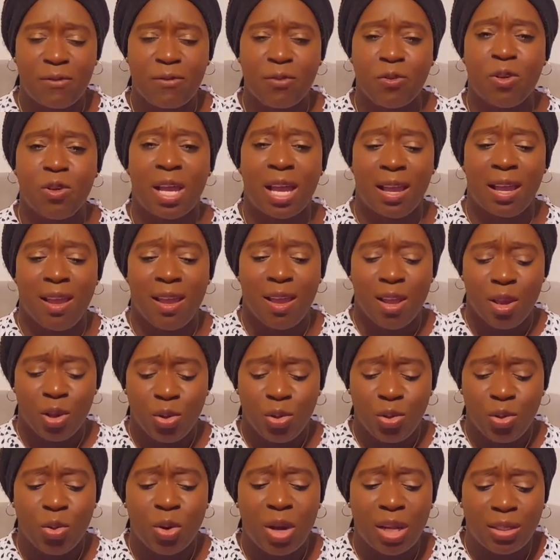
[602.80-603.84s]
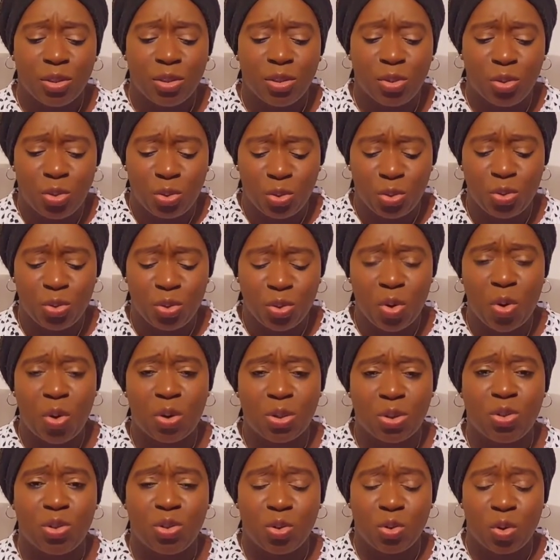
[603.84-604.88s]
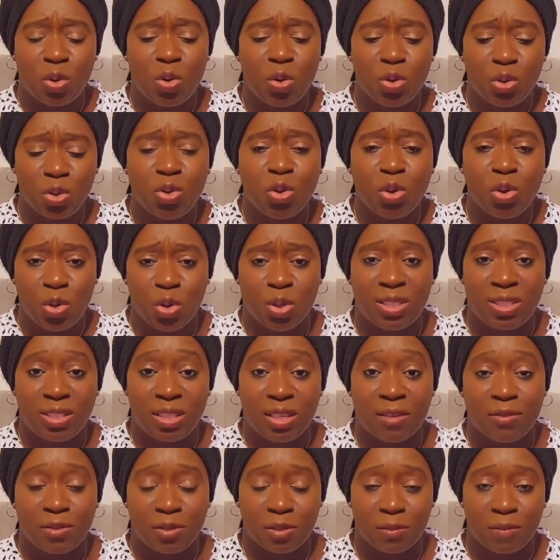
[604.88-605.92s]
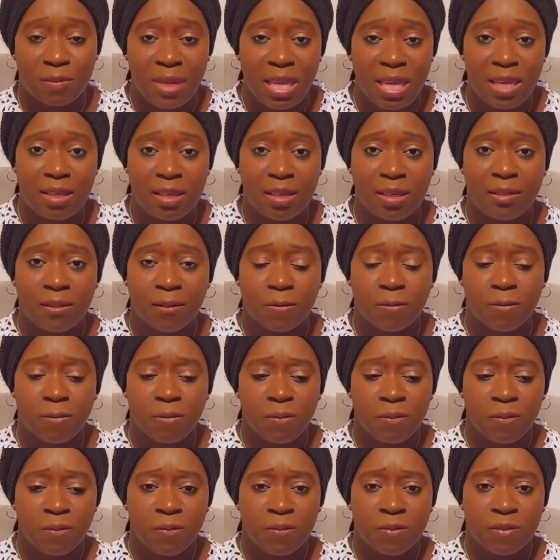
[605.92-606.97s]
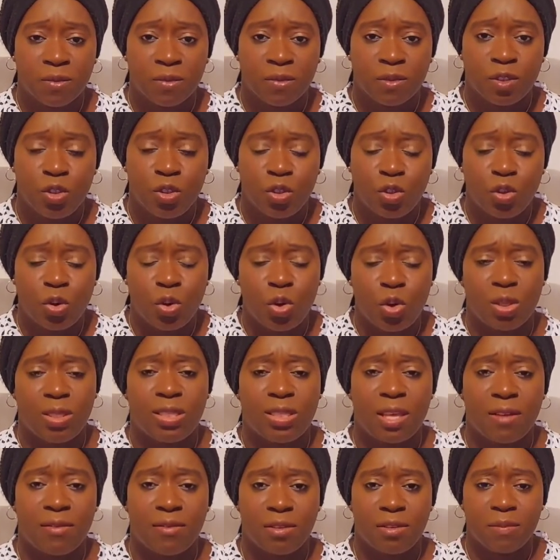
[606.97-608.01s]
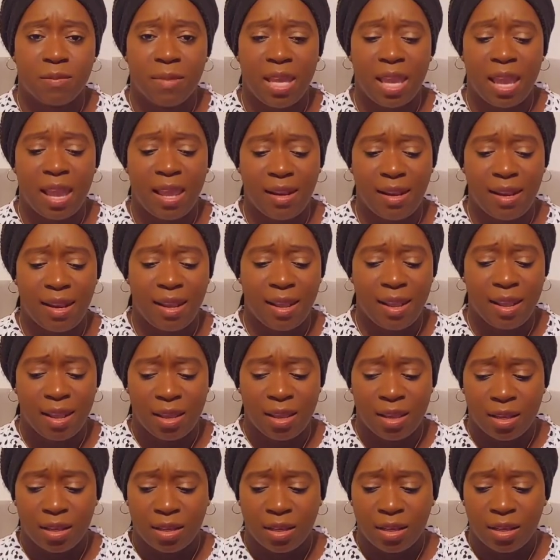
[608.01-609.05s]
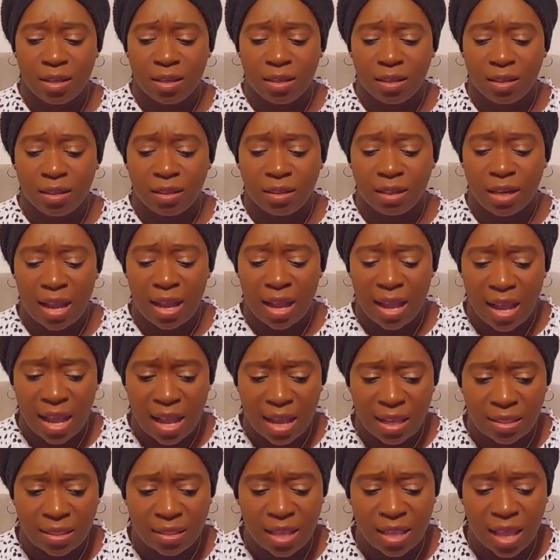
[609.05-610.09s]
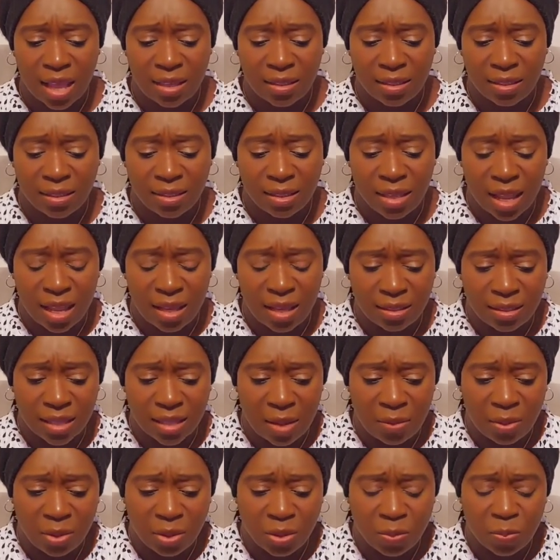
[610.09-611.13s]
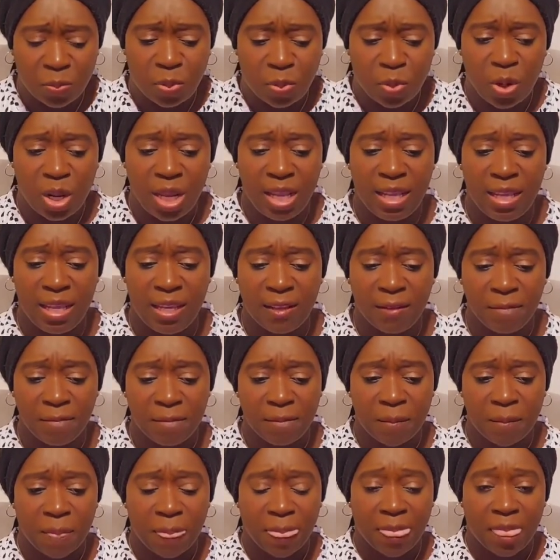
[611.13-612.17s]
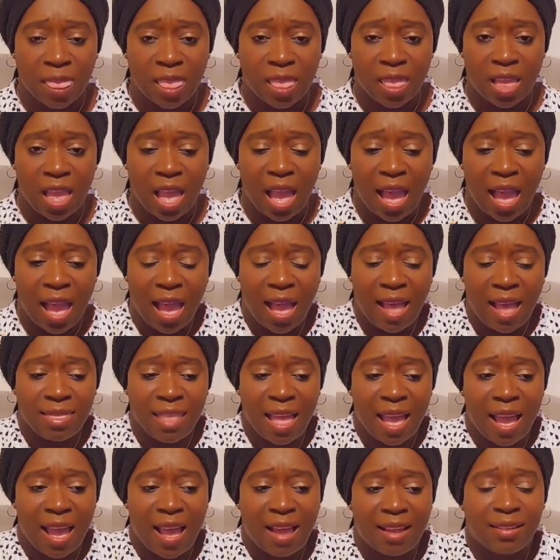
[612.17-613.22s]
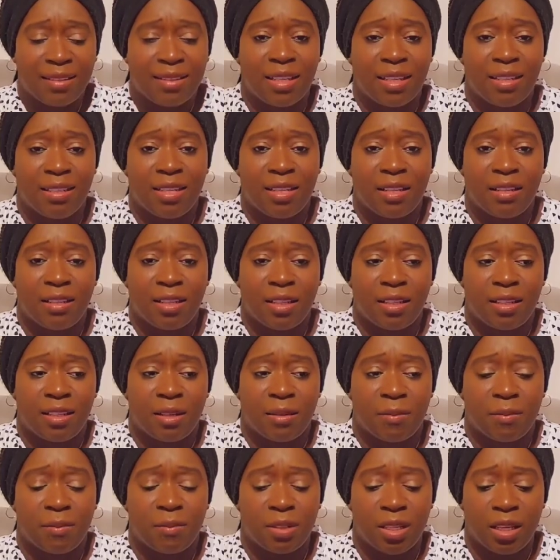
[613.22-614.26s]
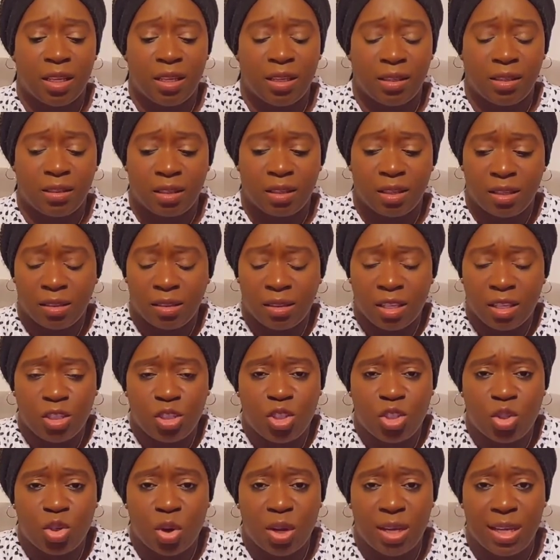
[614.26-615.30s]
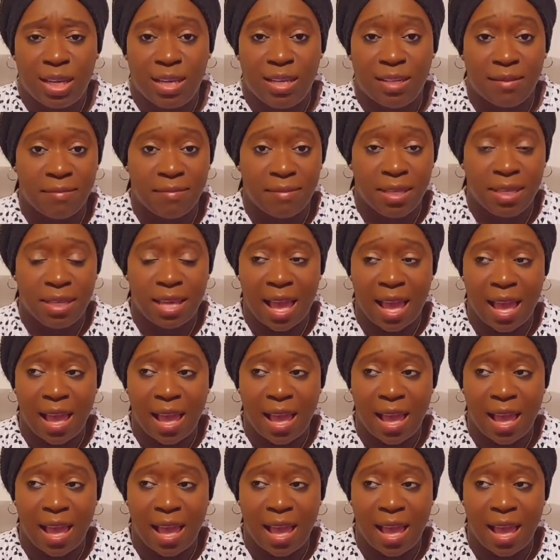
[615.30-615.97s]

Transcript: If you are the true God, show yourself to me. Show yourself to me. And as I was praying, I had the joy in me.